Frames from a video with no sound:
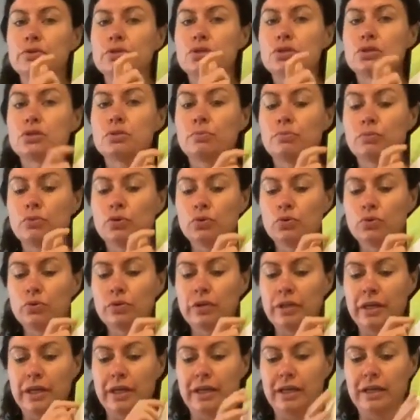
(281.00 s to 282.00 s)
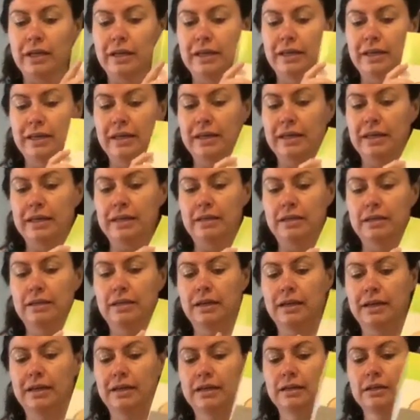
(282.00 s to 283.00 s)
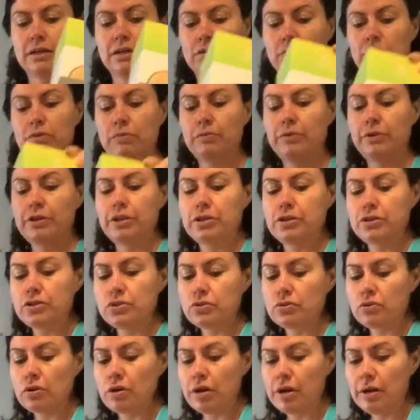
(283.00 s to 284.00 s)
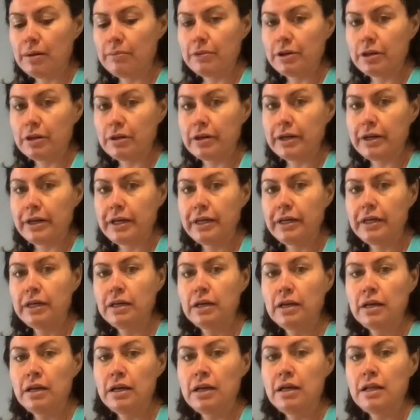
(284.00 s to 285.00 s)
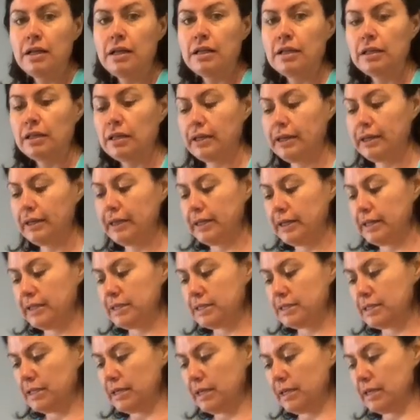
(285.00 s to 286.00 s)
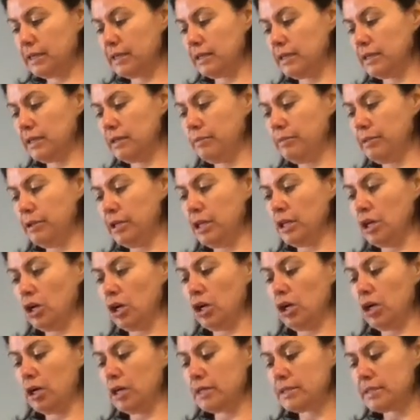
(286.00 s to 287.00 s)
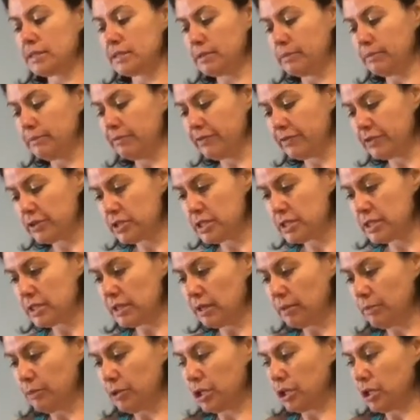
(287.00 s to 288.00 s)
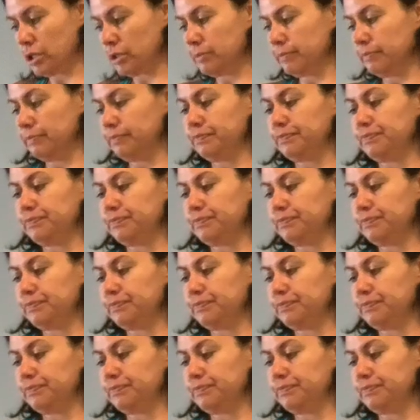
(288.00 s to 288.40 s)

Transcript: smoothie again, kind of going with the strawberry. Like, is that gonna be awesome for summer?